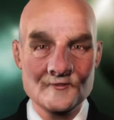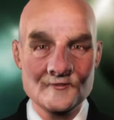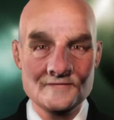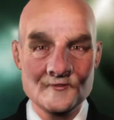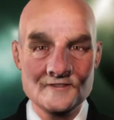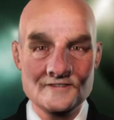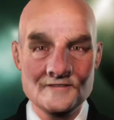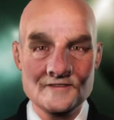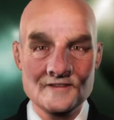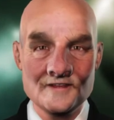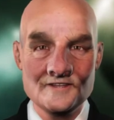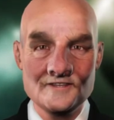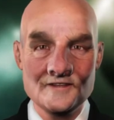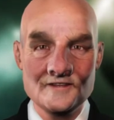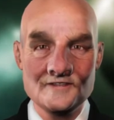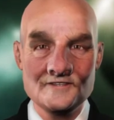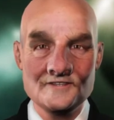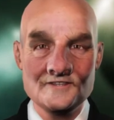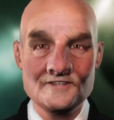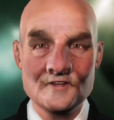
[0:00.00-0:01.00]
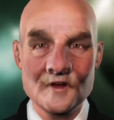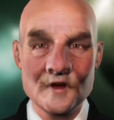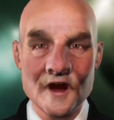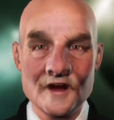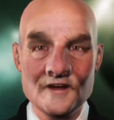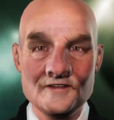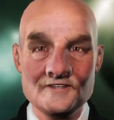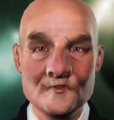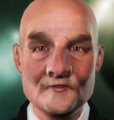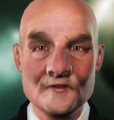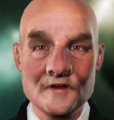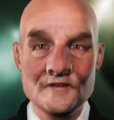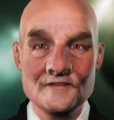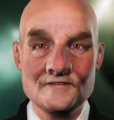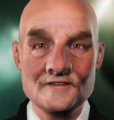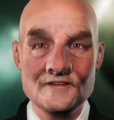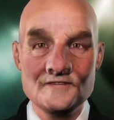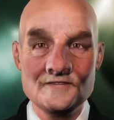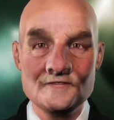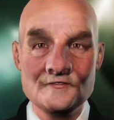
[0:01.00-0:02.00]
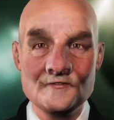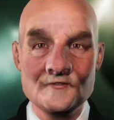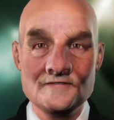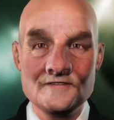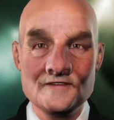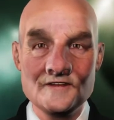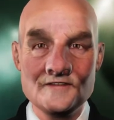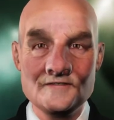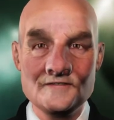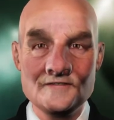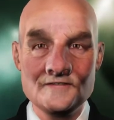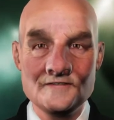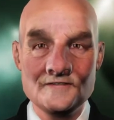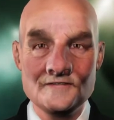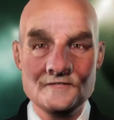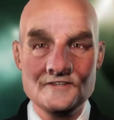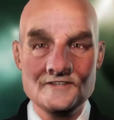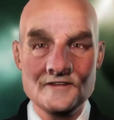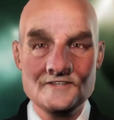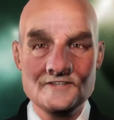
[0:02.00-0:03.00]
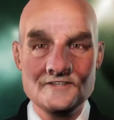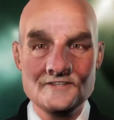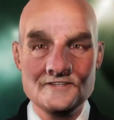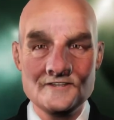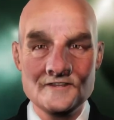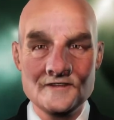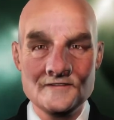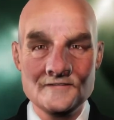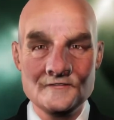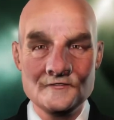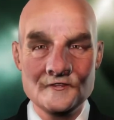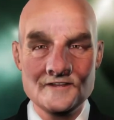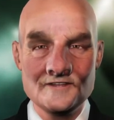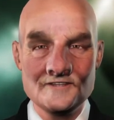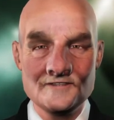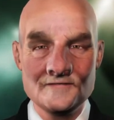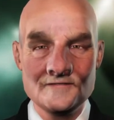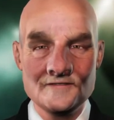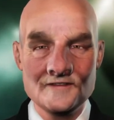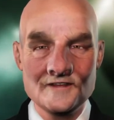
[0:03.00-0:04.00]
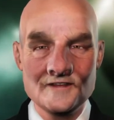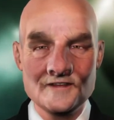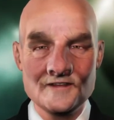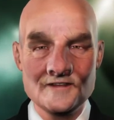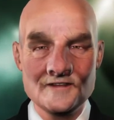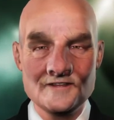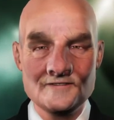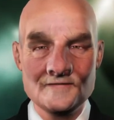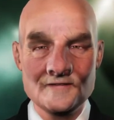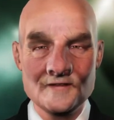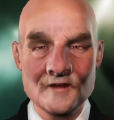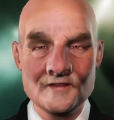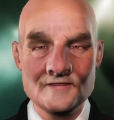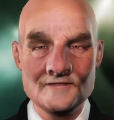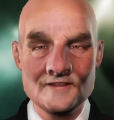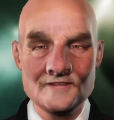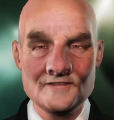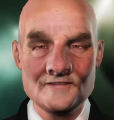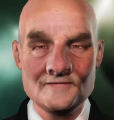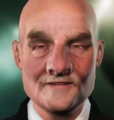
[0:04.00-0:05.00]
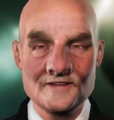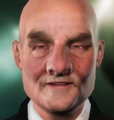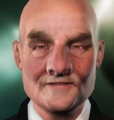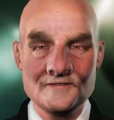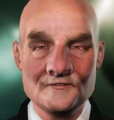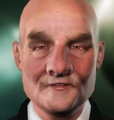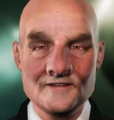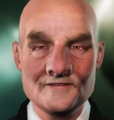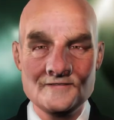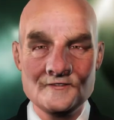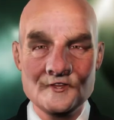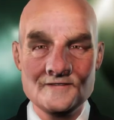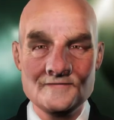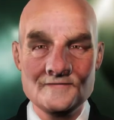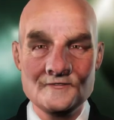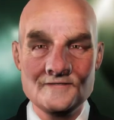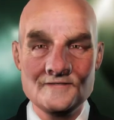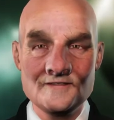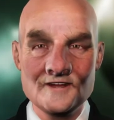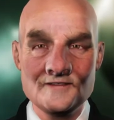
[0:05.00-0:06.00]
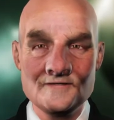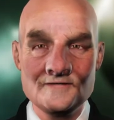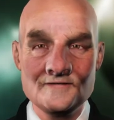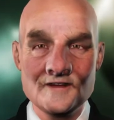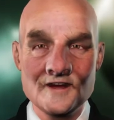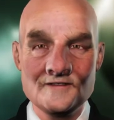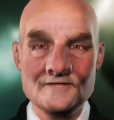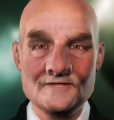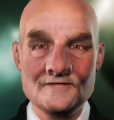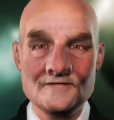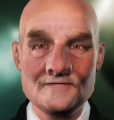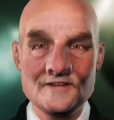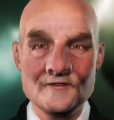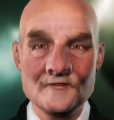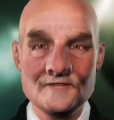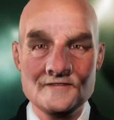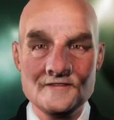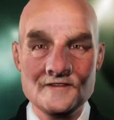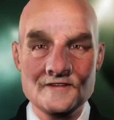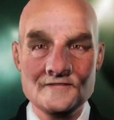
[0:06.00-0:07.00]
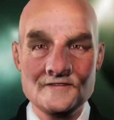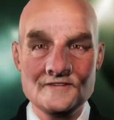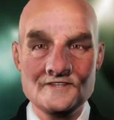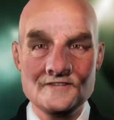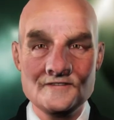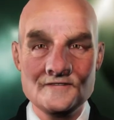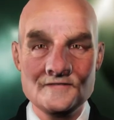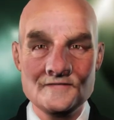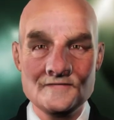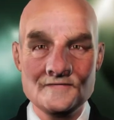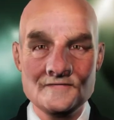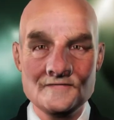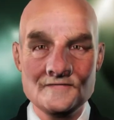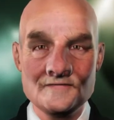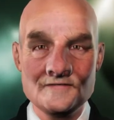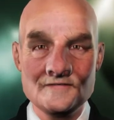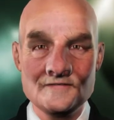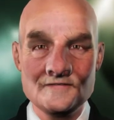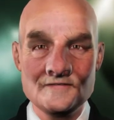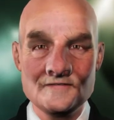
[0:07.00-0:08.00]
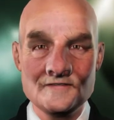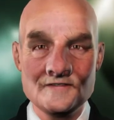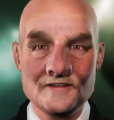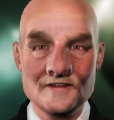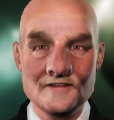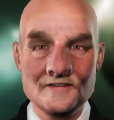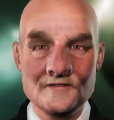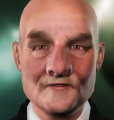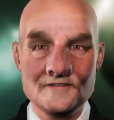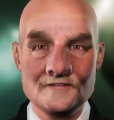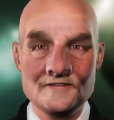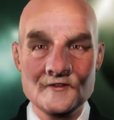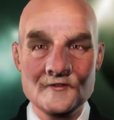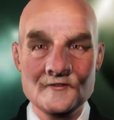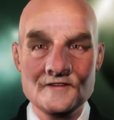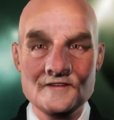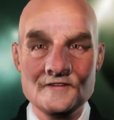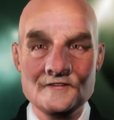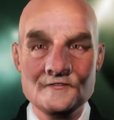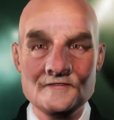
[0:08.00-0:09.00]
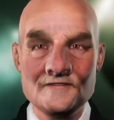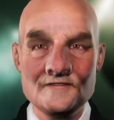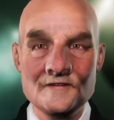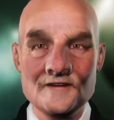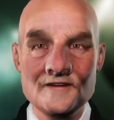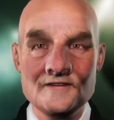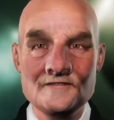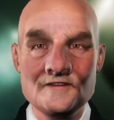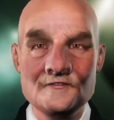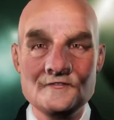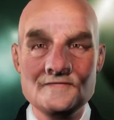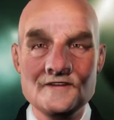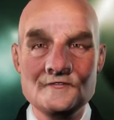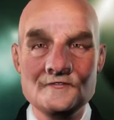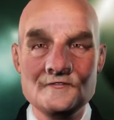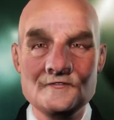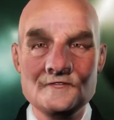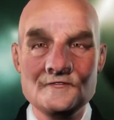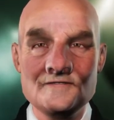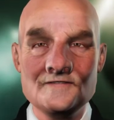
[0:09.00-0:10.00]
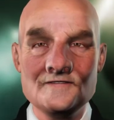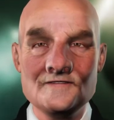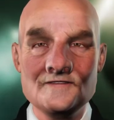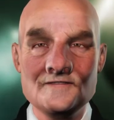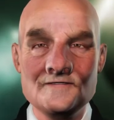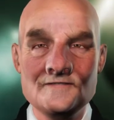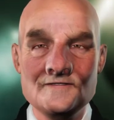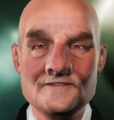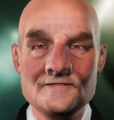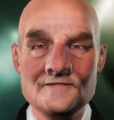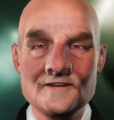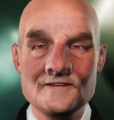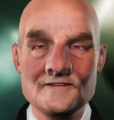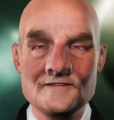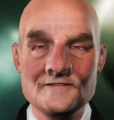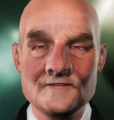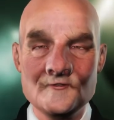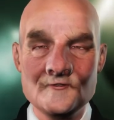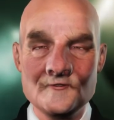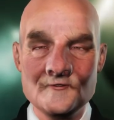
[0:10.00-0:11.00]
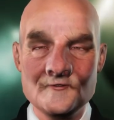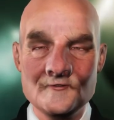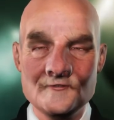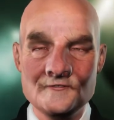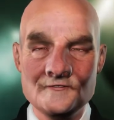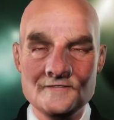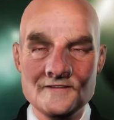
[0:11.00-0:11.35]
that has puzzled the science and archaeological community for centuries is how on earth the Egyptians built their pyramids. Theories range from the huge blocks being hauled into